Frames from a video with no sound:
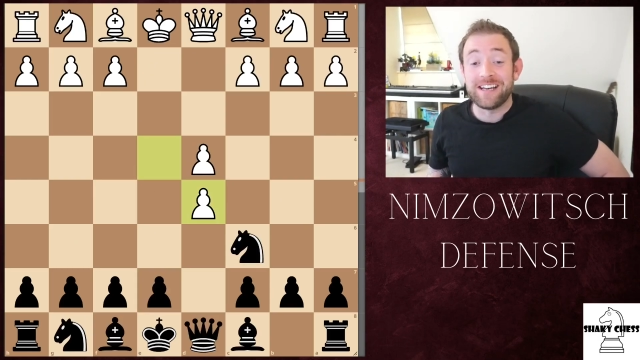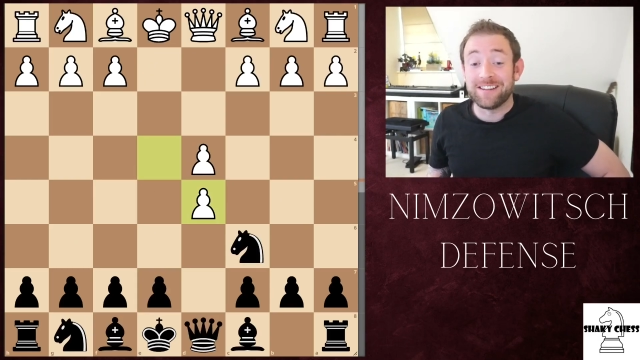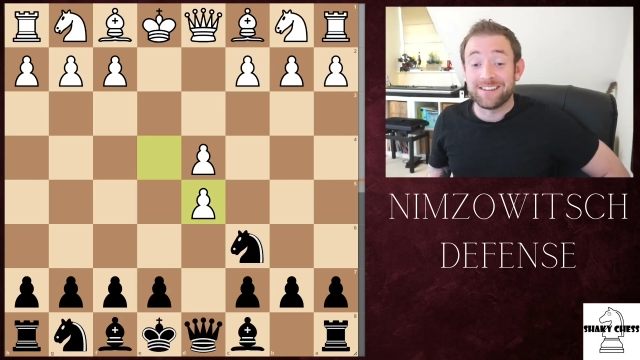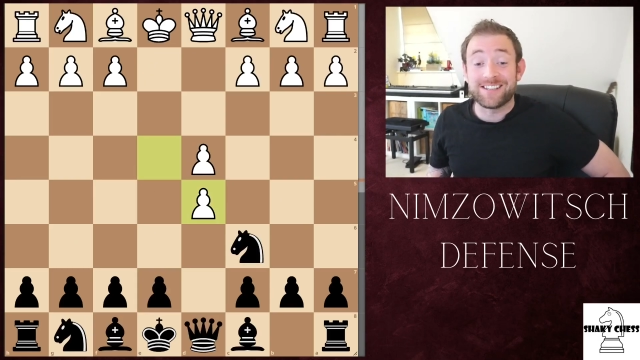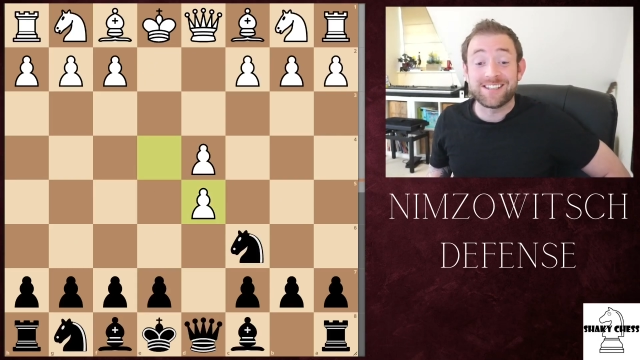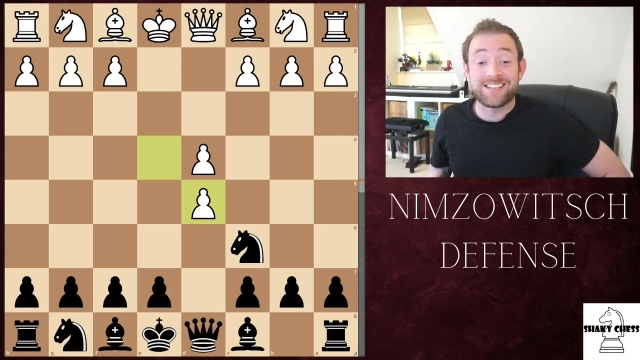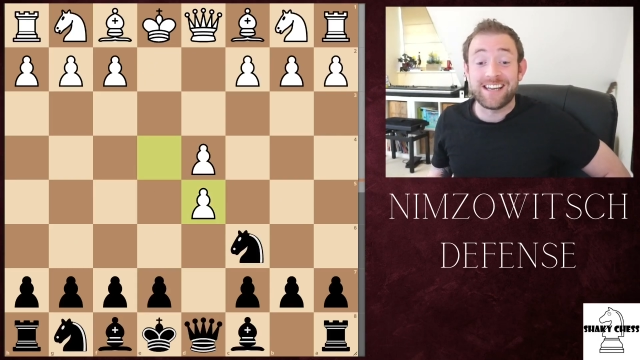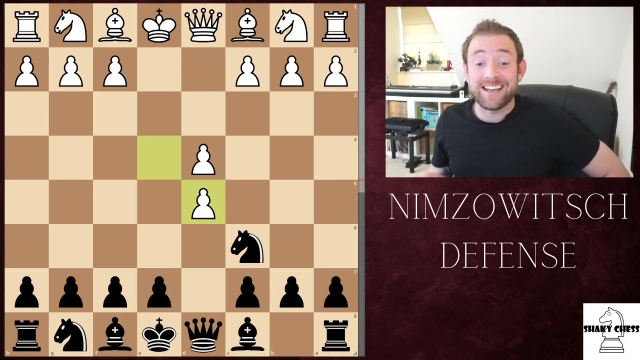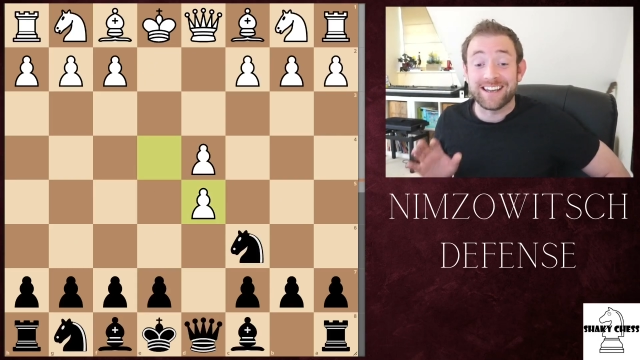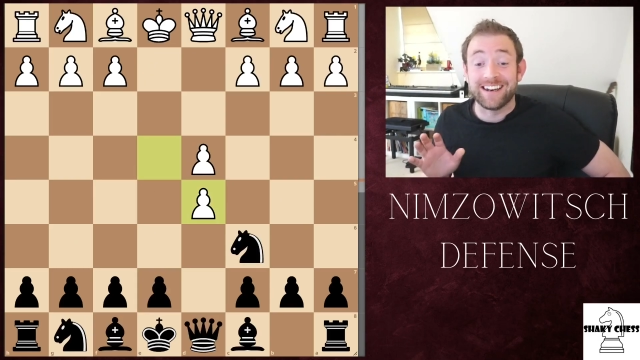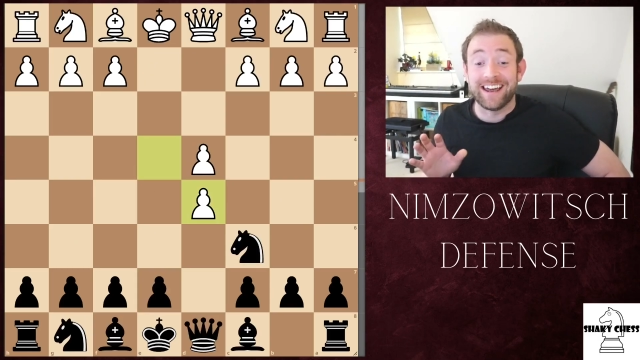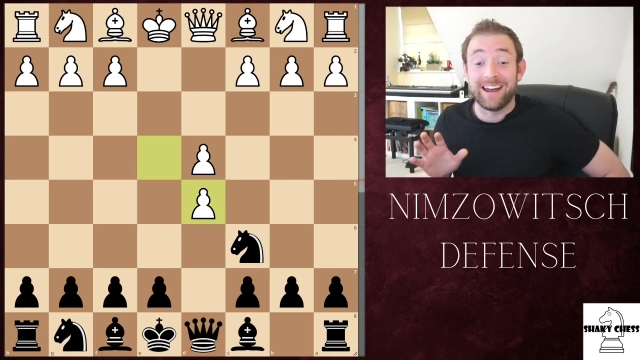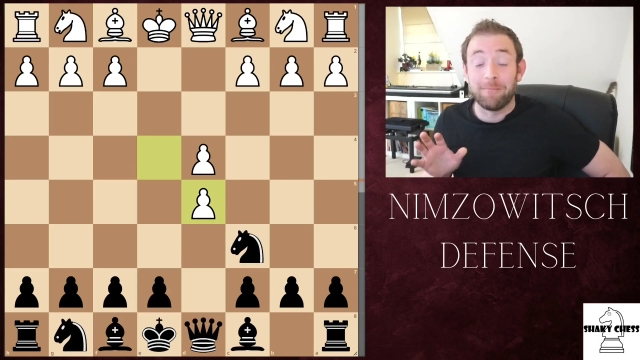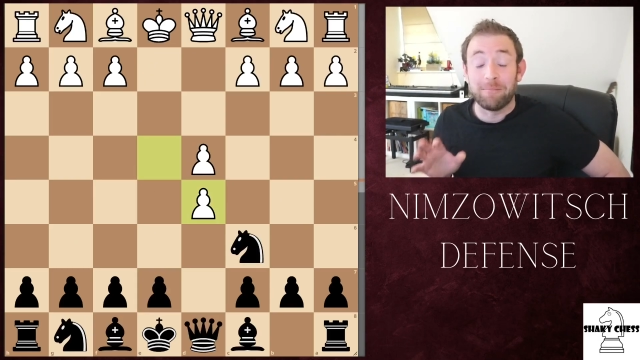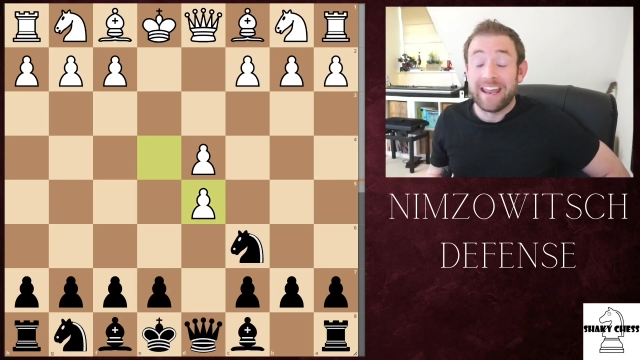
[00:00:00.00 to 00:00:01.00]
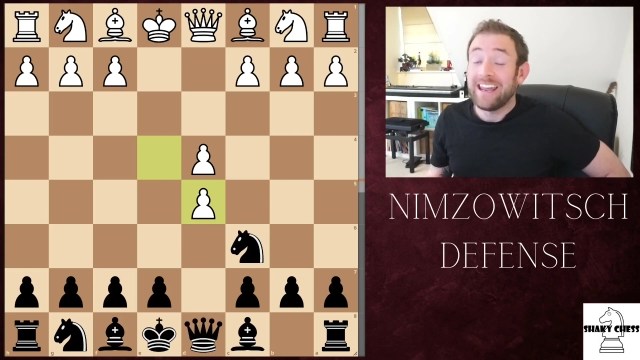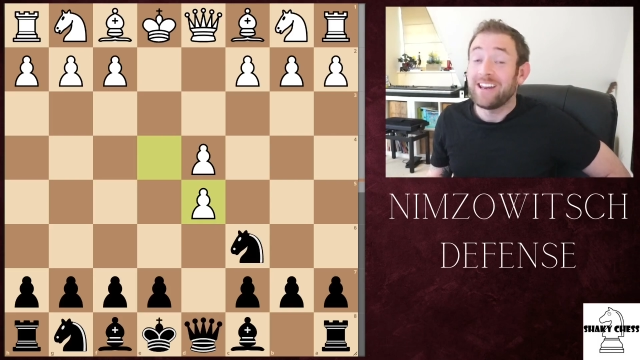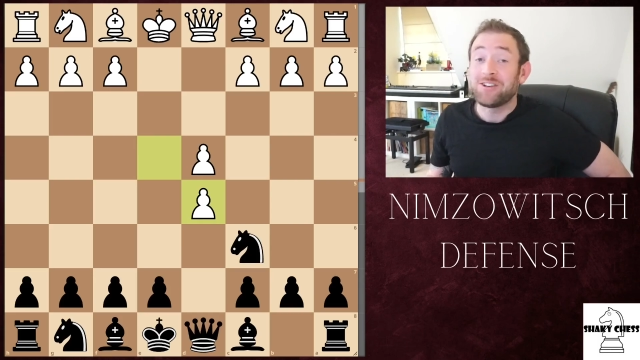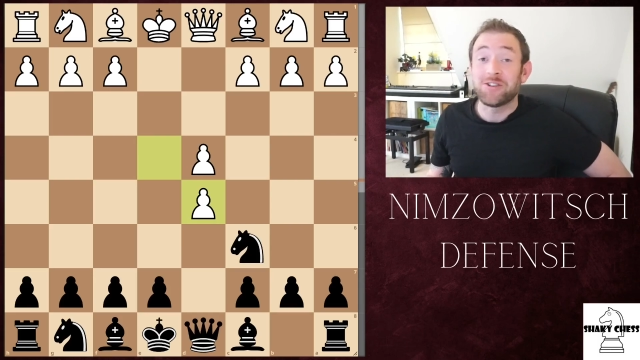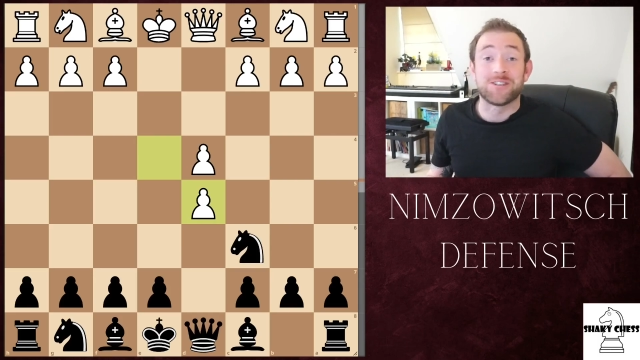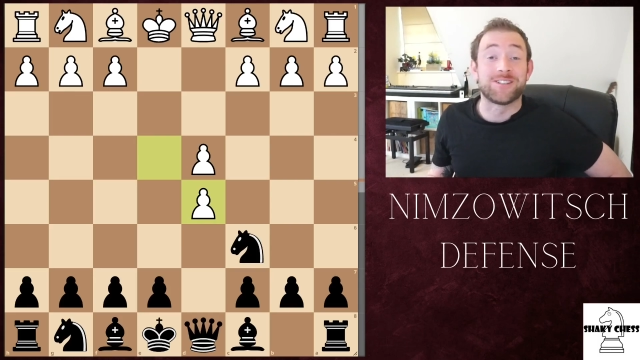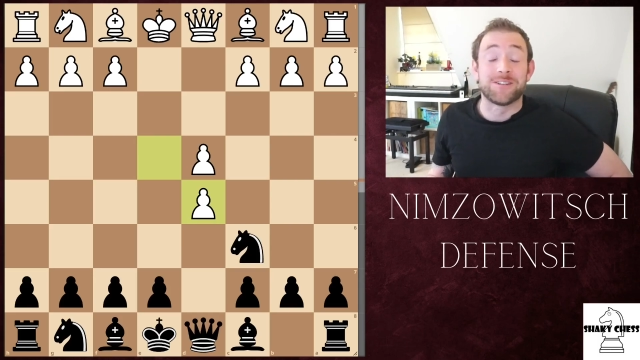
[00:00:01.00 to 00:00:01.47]
This has taken
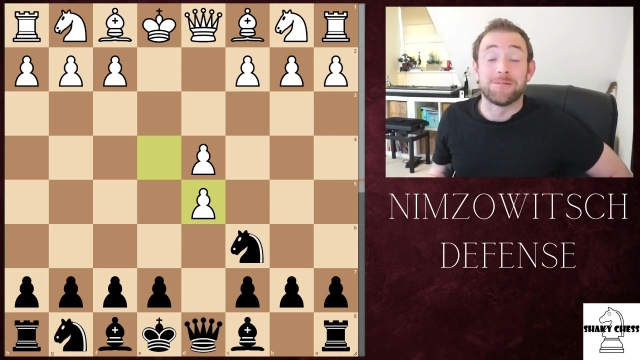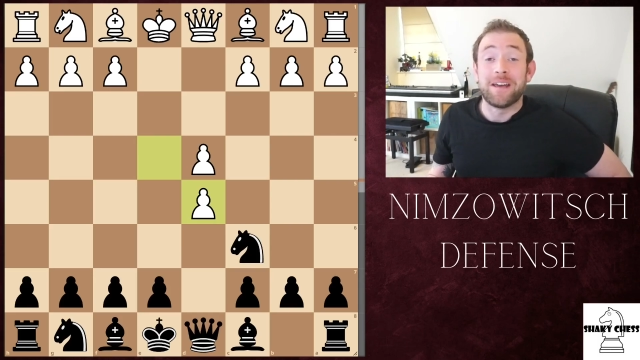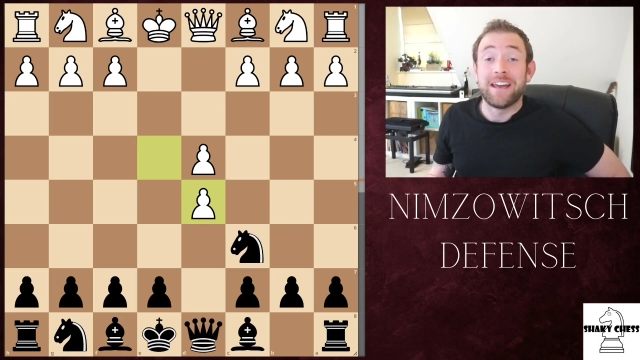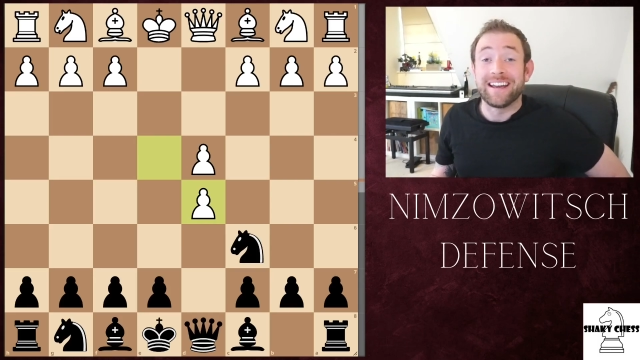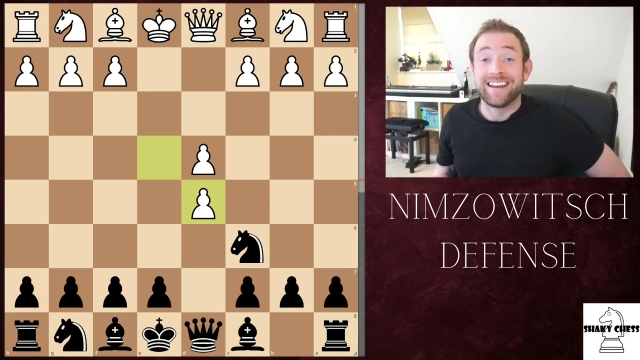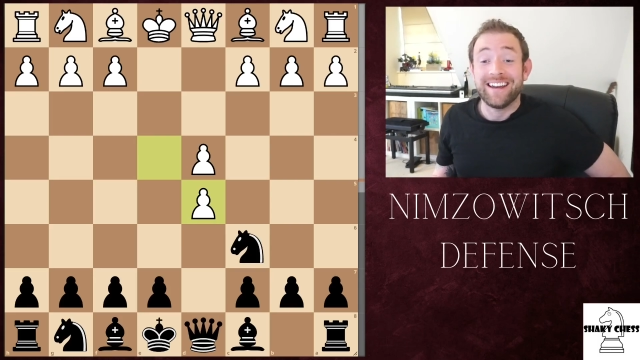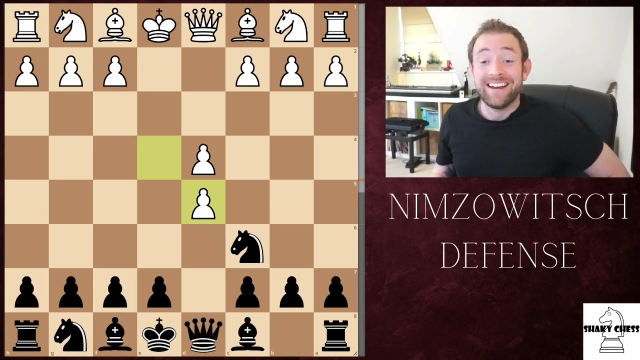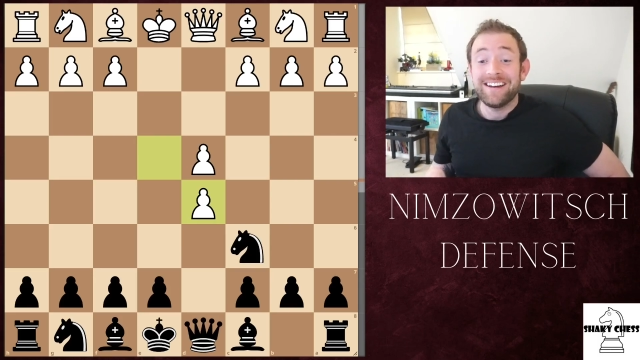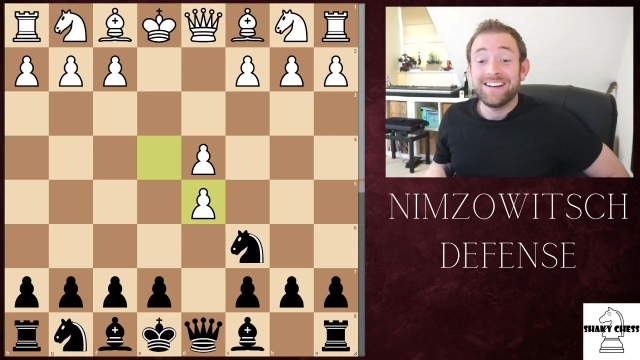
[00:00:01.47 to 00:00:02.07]
ages to make,